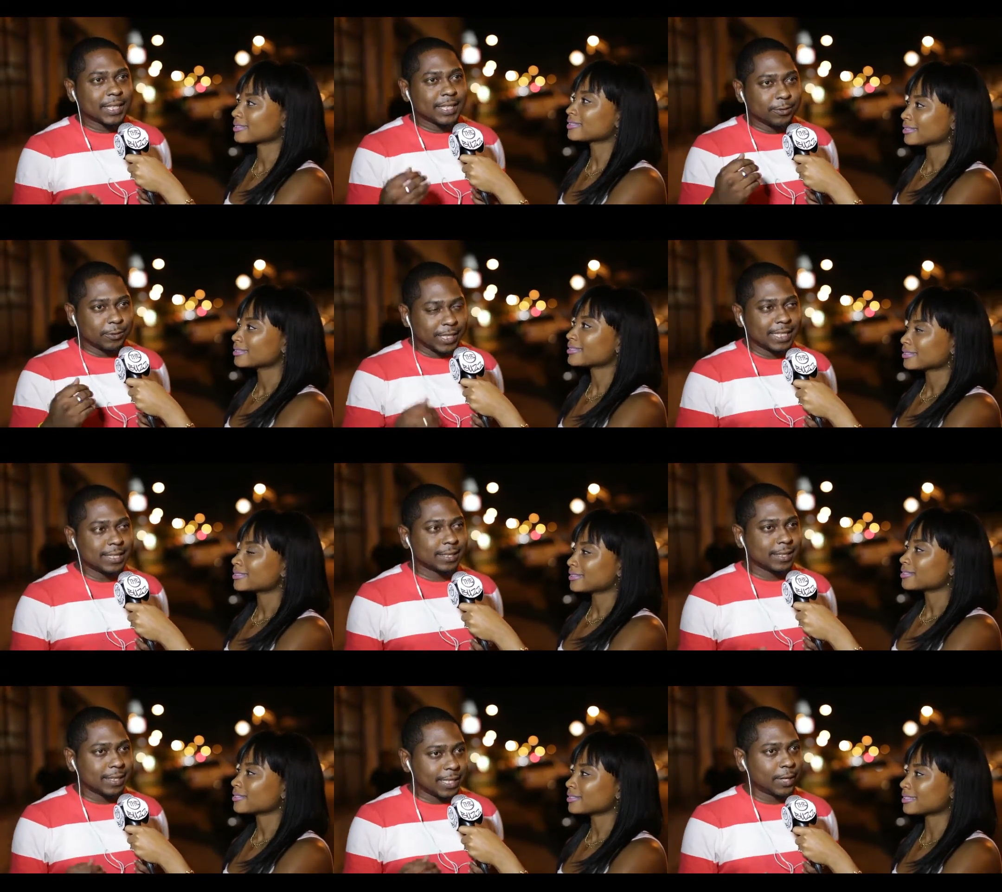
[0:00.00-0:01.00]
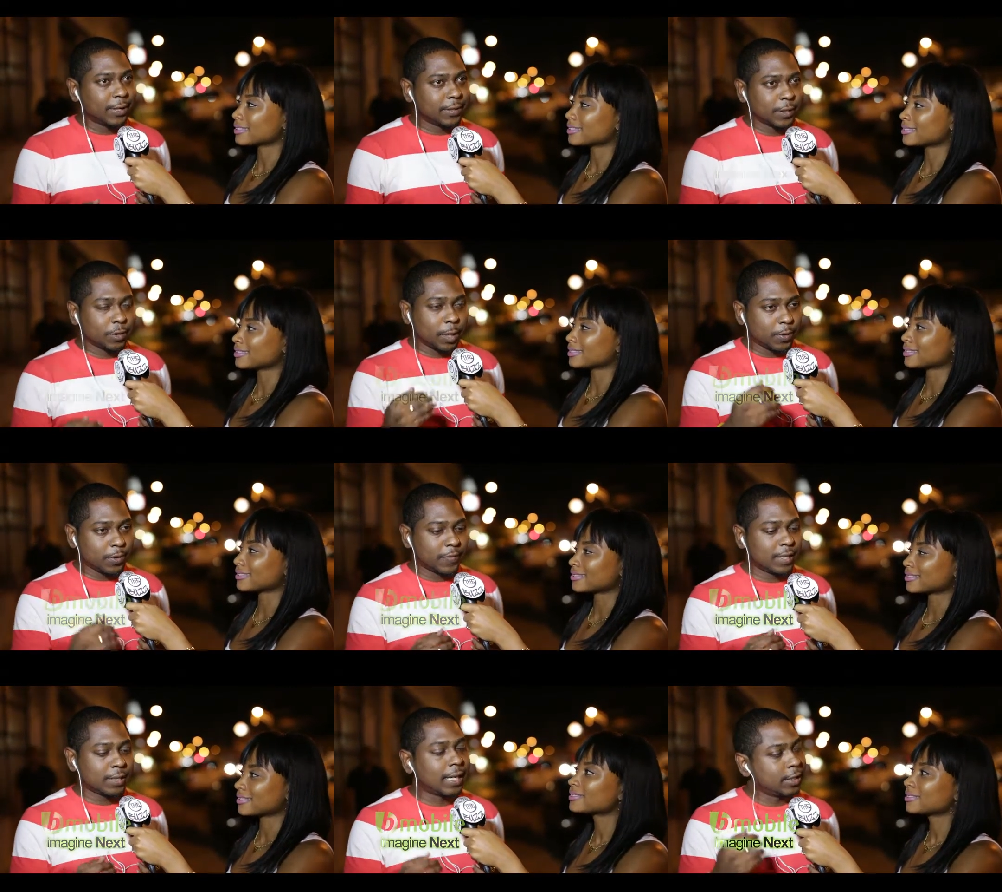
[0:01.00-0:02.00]
Speaker 1: what they released earlier on for crop
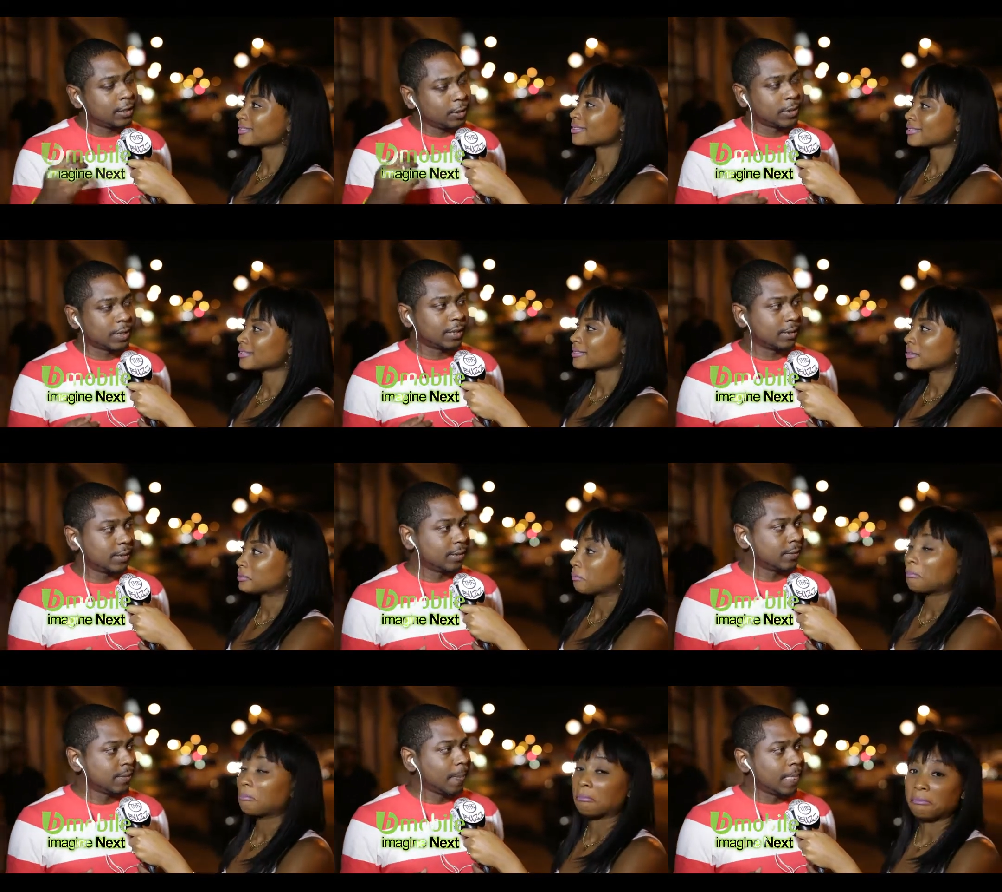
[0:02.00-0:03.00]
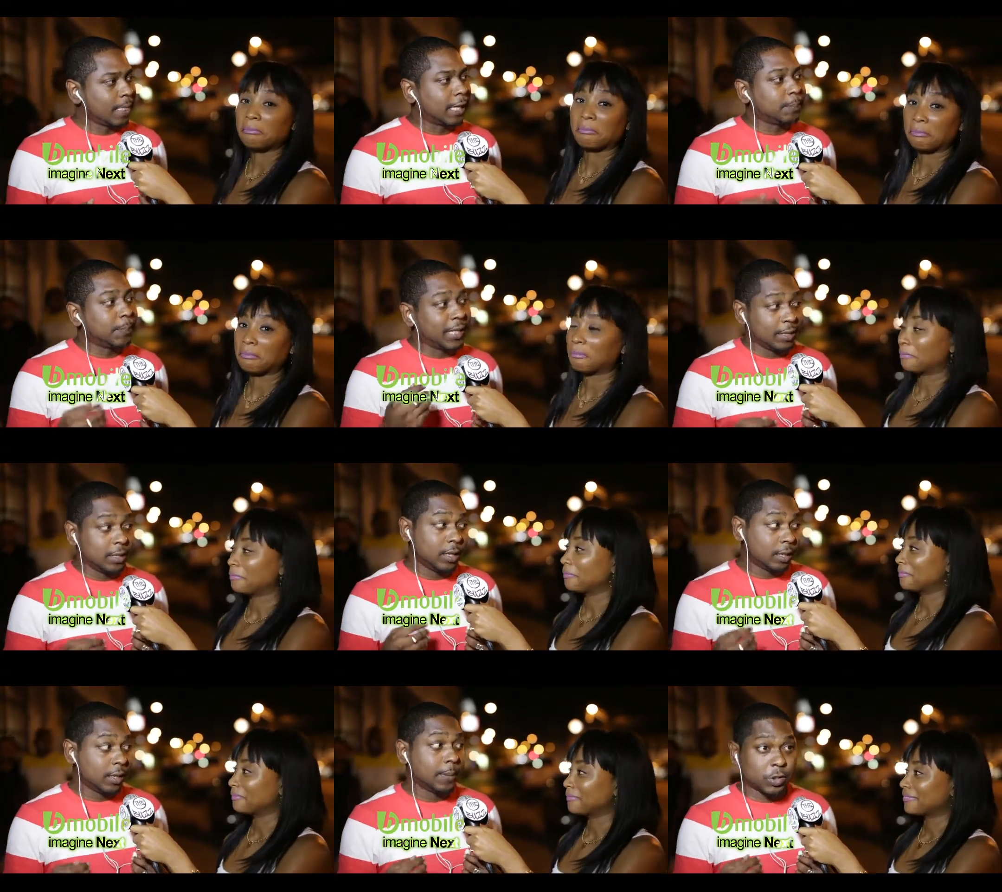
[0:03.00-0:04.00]
over and use it. That playing in the
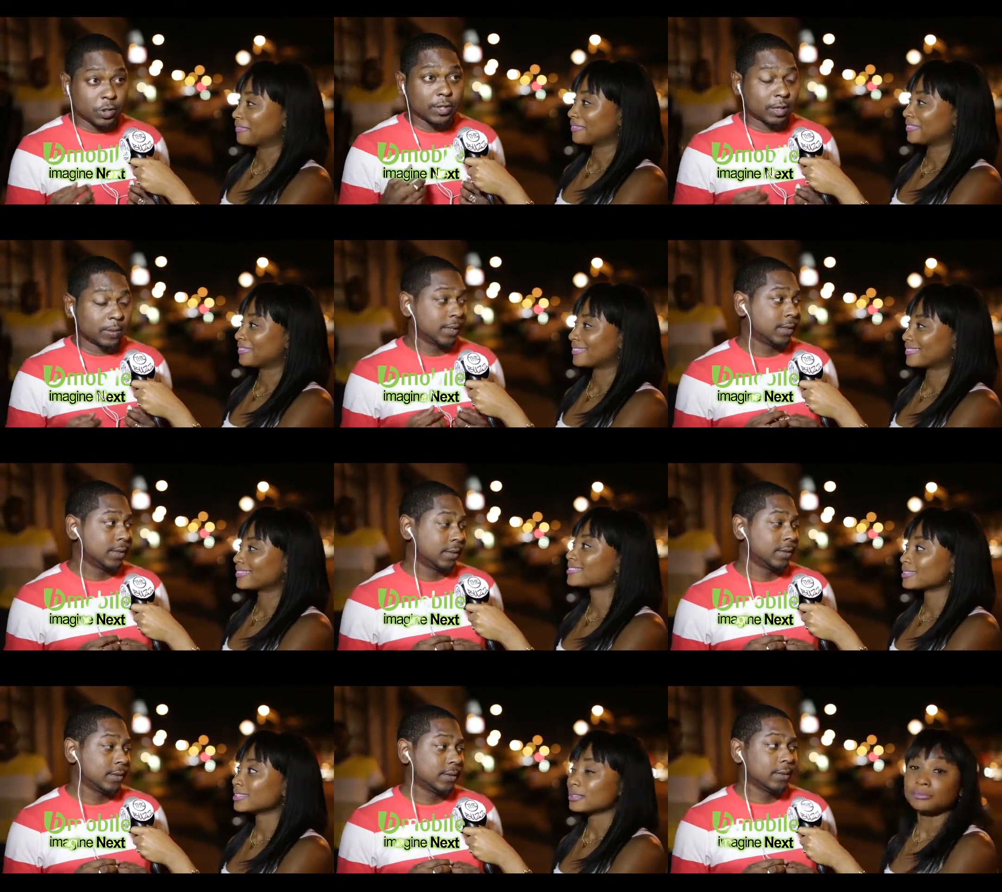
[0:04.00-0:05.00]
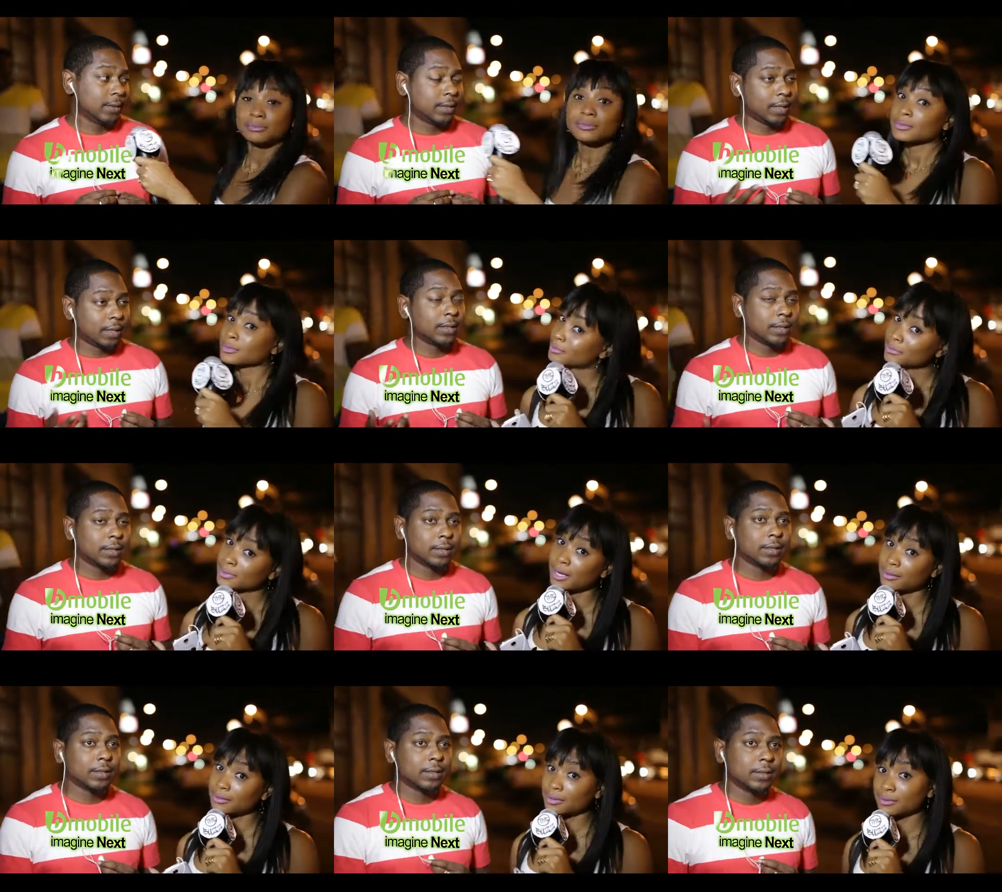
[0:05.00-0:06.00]
clubs, trust me.
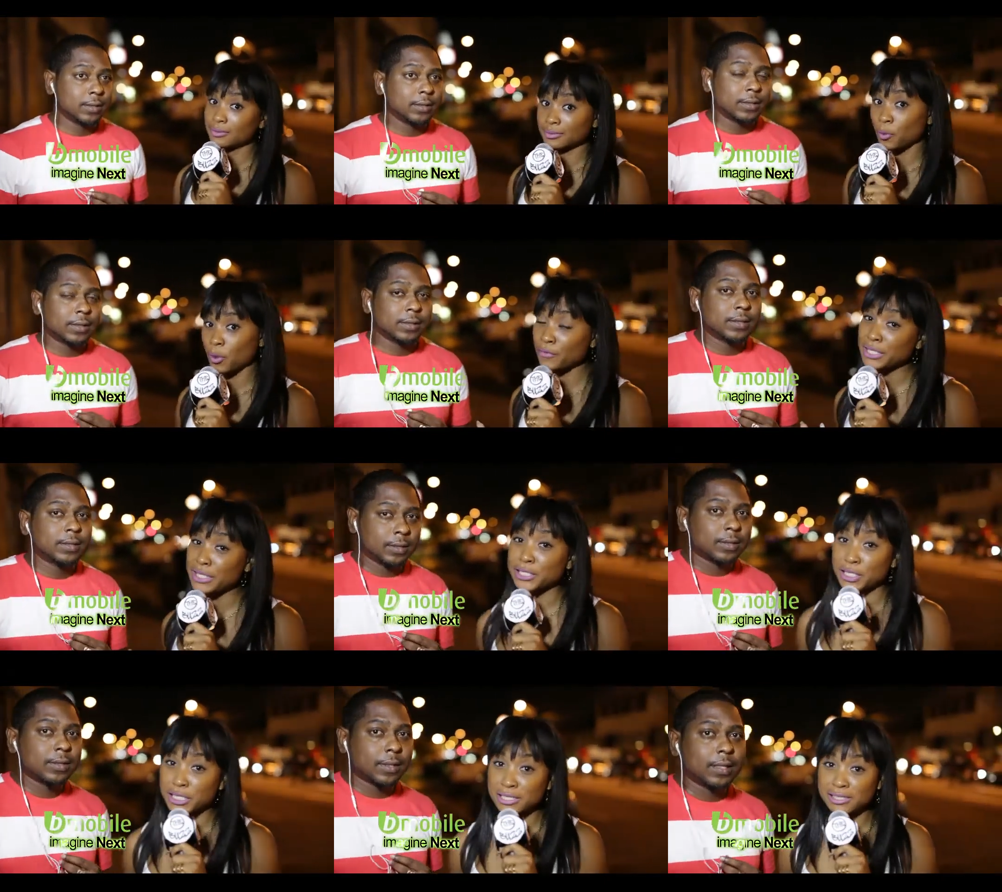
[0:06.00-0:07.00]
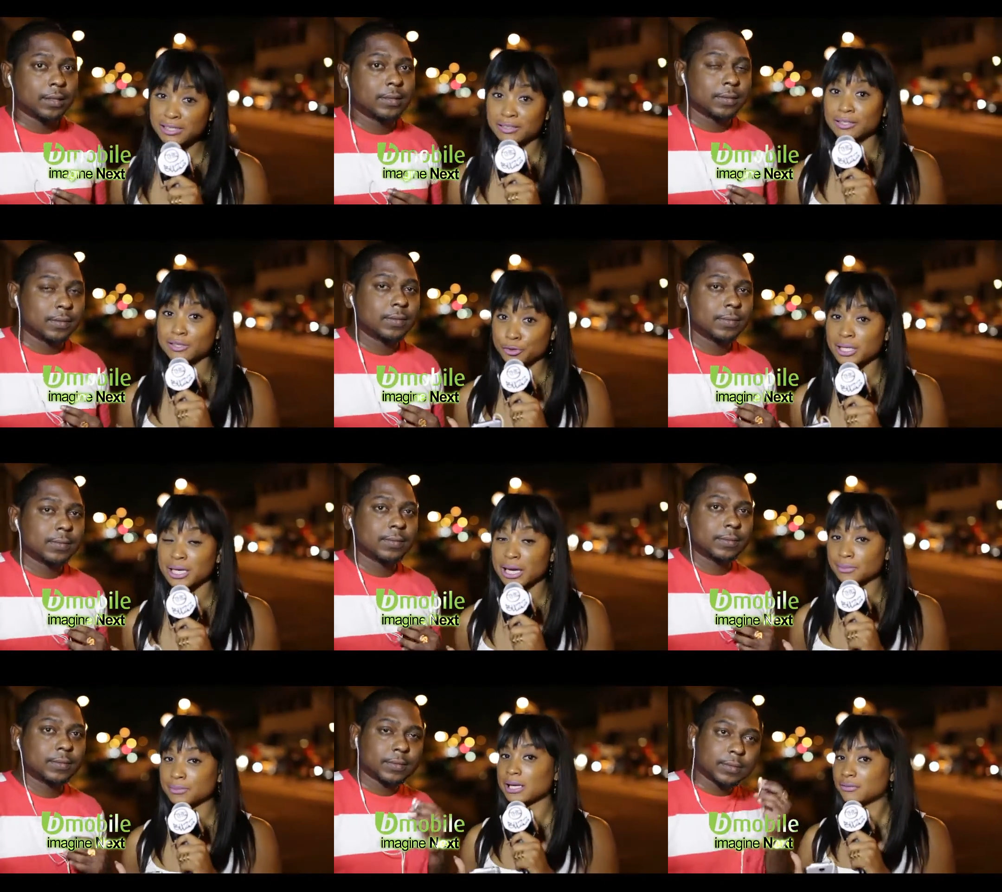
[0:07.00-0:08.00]
Speaker 2: Look, one of the DJs in Trinidad
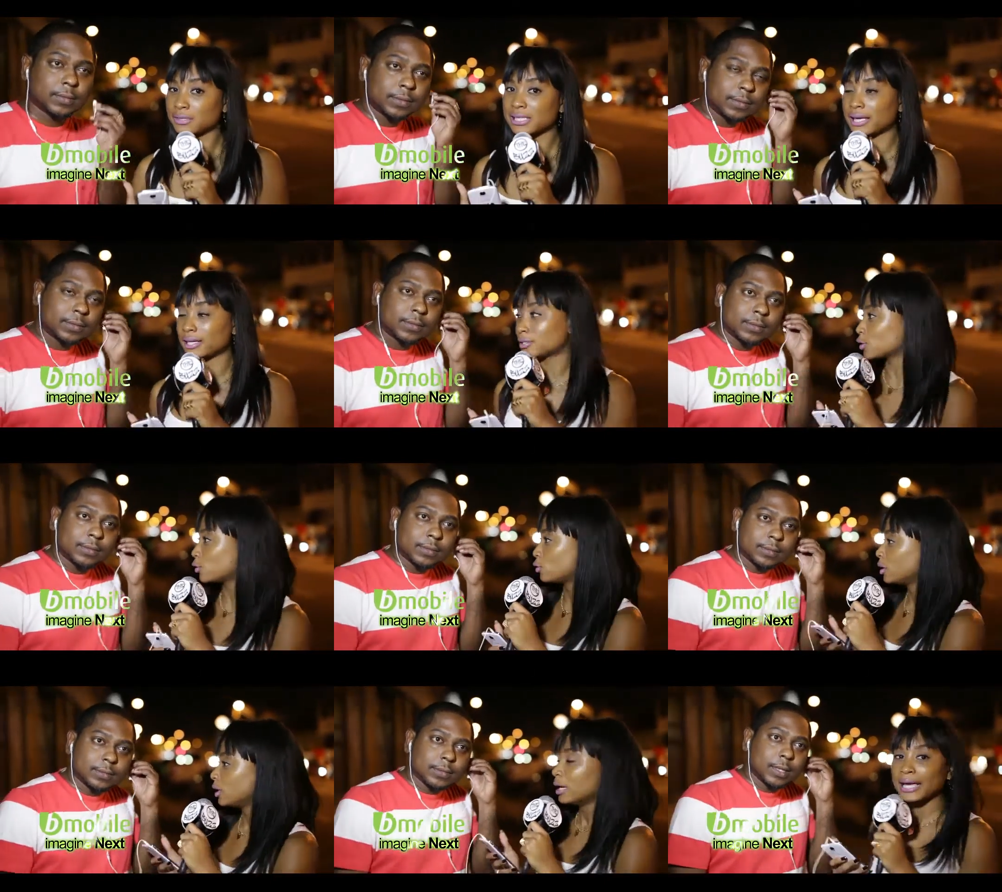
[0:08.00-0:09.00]
himself said it. So,